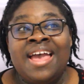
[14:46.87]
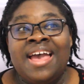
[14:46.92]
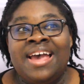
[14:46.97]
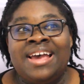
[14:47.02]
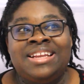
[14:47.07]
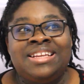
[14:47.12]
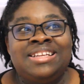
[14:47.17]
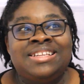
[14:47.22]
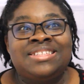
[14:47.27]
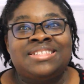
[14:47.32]

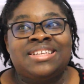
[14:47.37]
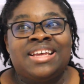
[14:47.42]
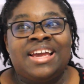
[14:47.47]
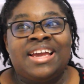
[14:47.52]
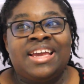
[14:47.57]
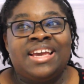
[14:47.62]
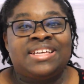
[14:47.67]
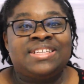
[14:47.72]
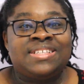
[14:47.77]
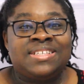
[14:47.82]
And it's
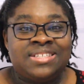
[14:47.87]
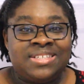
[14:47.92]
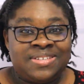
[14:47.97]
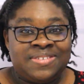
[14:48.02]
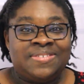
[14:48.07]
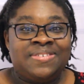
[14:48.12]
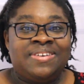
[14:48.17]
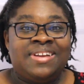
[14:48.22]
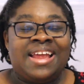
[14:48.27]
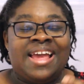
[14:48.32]
like as
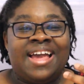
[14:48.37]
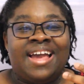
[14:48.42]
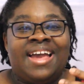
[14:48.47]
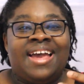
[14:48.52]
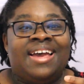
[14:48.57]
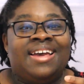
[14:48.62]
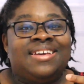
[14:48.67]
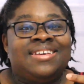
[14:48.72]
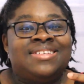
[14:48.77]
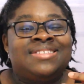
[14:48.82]
soon
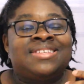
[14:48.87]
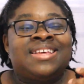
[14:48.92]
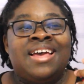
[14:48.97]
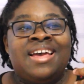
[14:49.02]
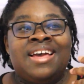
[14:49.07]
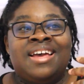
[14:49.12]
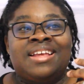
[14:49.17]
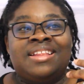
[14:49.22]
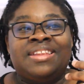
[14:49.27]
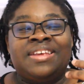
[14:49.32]
as
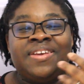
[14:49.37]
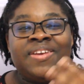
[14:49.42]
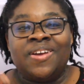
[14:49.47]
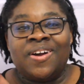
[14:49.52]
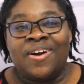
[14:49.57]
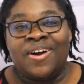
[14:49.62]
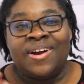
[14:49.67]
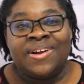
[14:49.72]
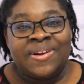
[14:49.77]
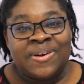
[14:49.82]
the
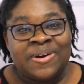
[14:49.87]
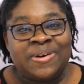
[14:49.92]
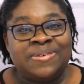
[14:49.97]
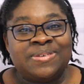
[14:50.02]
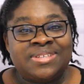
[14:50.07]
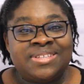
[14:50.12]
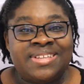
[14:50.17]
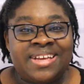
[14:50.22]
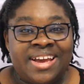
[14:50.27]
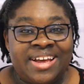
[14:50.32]
yarn
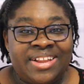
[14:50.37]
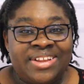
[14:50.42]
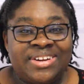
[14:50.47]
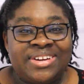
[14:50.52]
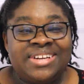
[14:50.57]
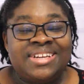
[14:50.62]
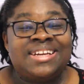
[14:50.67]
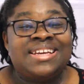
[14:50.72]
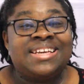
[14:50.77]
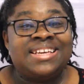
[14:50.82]

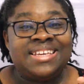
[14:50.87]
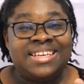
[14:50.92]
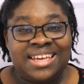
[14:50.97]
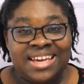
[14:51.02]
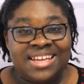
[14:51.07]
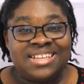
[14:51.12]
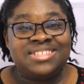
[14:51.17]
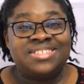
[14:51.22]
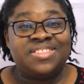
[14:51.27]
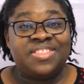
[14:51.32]
wholesaler
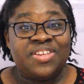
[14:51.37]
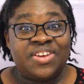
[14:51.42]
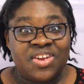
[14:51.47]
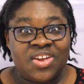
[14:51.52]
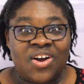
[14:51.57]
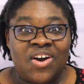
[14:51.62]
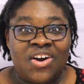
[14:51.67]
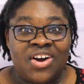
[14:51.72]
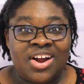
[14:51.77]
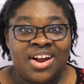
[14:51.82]
gets the
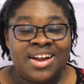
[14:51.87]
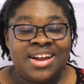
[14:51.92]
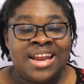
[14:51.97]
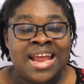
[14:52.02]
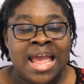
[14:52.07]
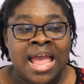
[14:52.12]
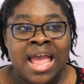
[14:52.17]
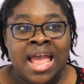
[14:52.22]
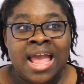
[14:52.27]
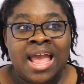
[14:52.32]
yarn,